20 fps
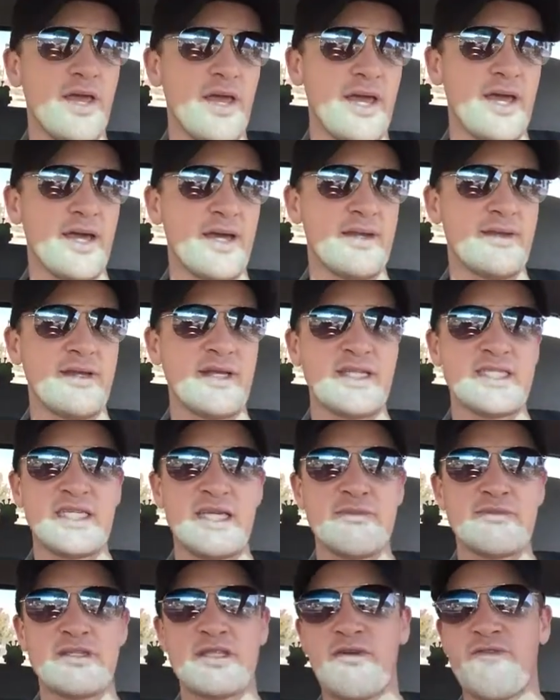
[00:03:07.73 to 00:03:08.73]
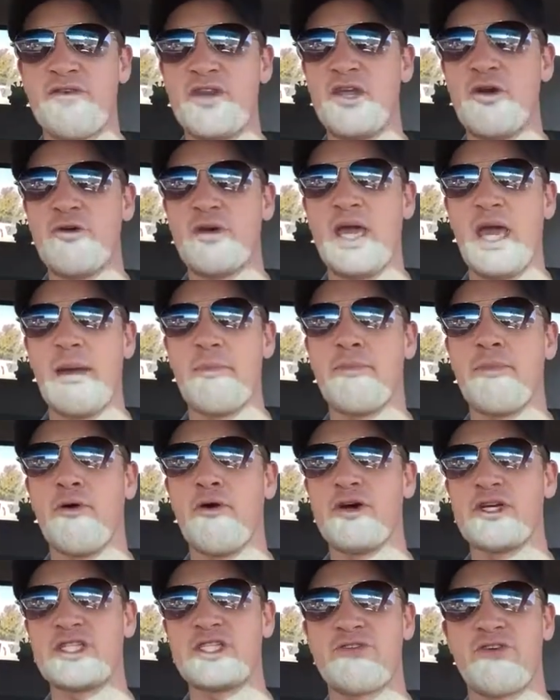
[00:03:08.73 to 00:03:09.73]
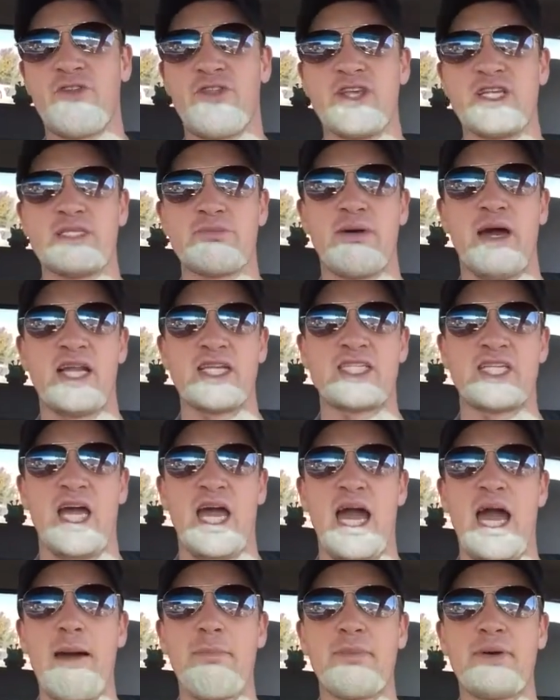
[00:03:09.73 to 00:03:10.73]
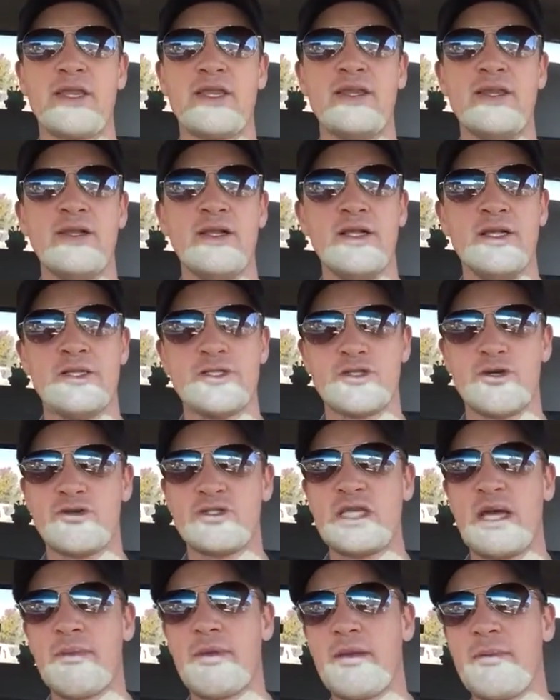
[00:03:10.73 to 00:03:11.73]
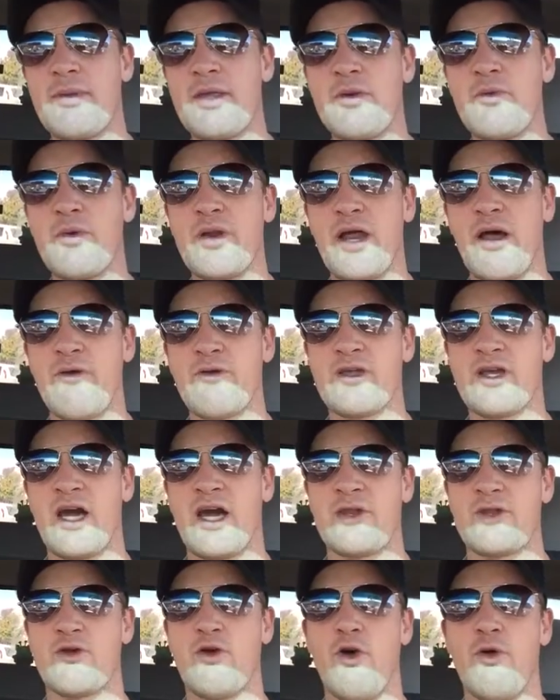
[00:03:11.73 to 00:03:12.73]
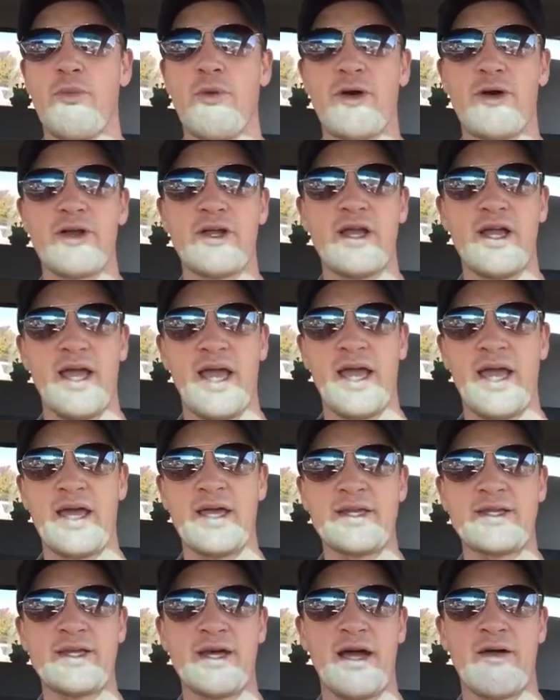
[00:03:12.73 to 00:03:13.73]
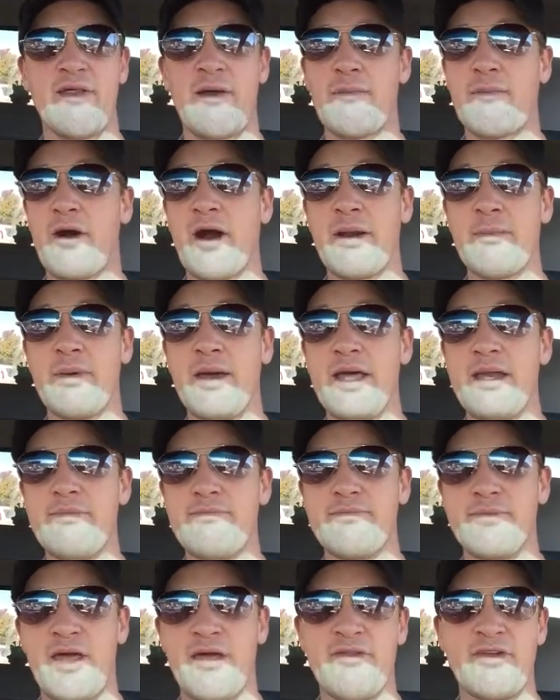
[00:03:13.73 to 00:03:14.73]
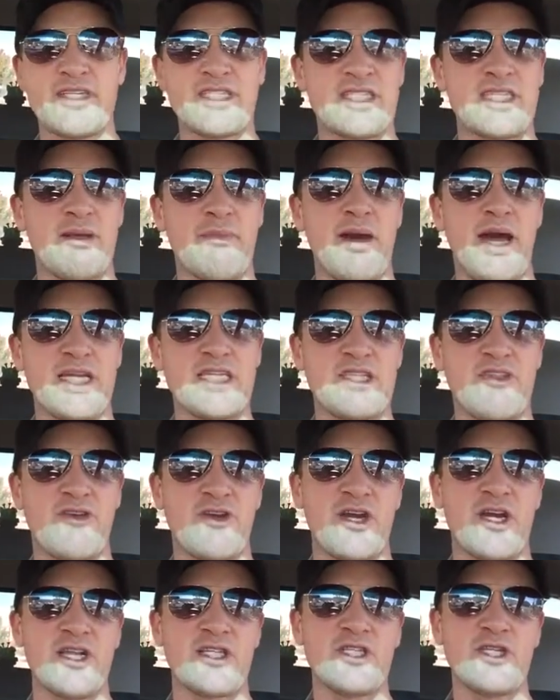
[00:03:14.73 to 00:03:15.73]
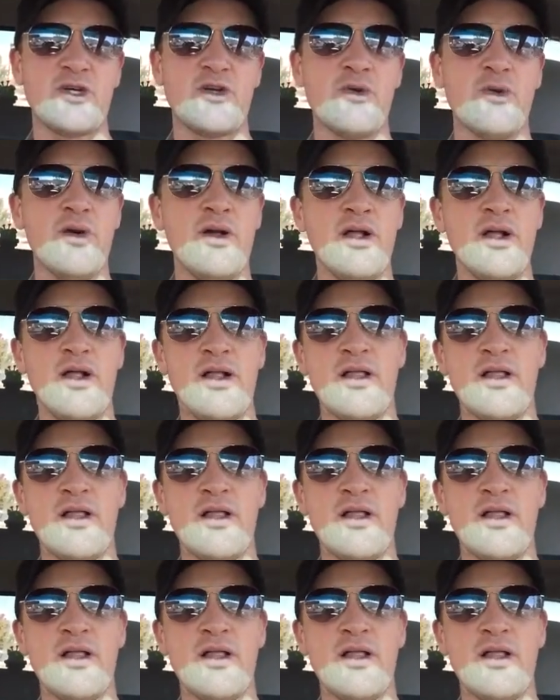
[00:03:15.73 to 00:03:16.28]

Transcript: And it seems that the video game pushed for this match to happen. So WWE went out and got Goldberg, and uh, they brought him in. And this is the match that they're going to do.